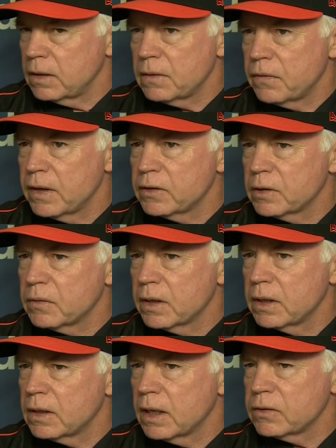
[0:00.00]

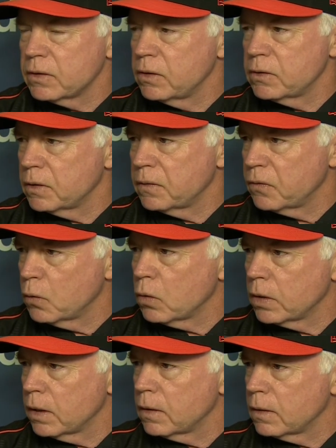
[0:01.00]
Defensively doesn't usually
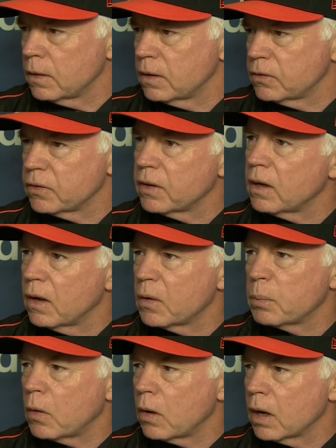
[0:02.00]
fool you. It's the
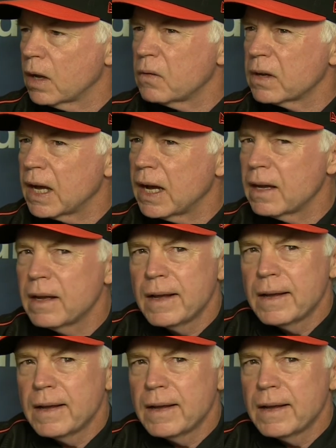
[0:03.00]
other part of a guy.